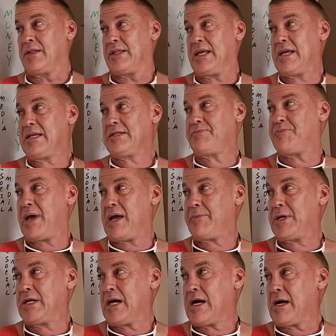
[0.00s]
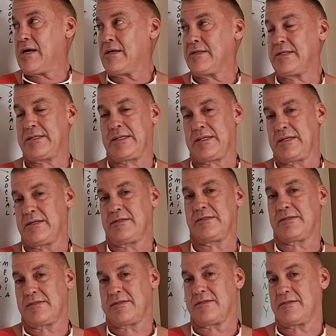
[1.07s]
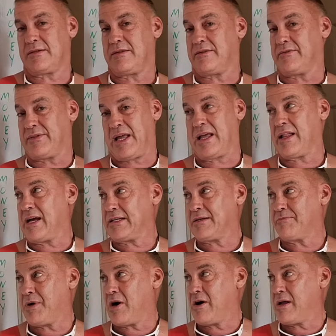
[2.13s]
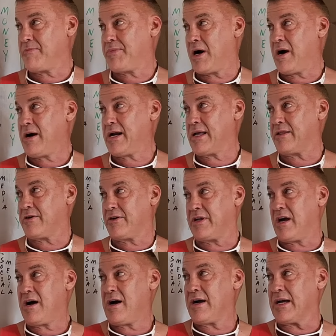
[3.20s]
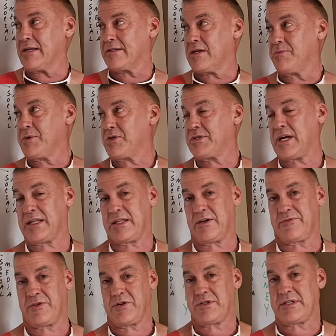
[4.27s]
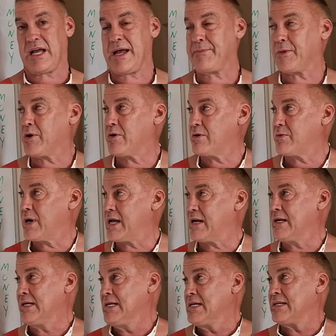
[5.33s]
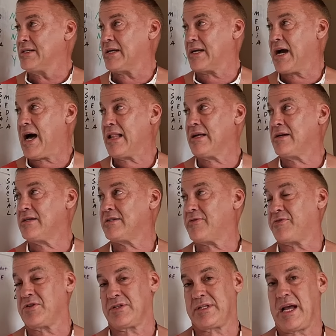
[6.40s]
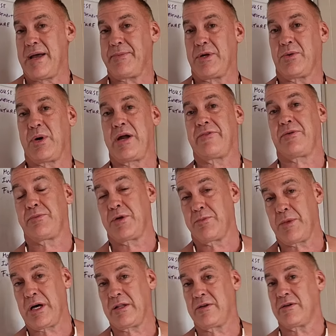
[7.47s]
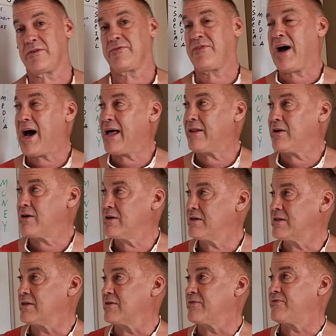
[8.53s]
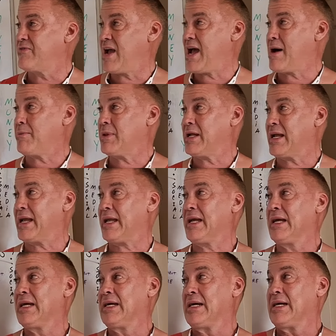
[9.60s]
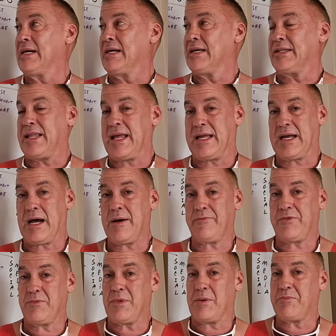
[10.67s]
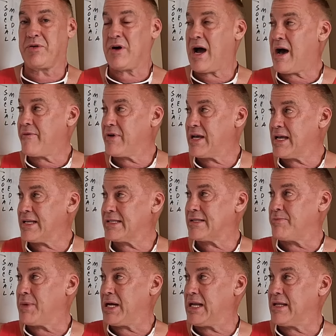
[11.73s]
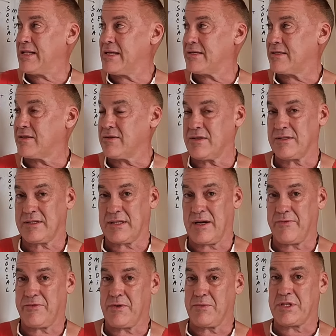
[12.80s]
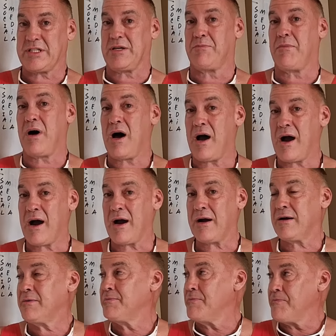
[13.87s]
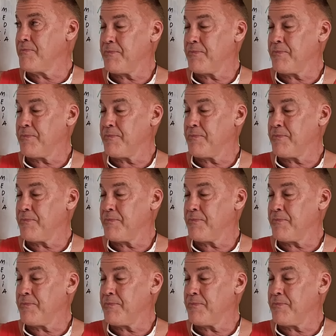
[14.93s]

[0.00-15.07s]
These baby dolls, they like to party, party. They're young. It's almost like their first time going away to college, first time they're away from their mother and father, their family. They come from the province. Many of these girls come from Samar.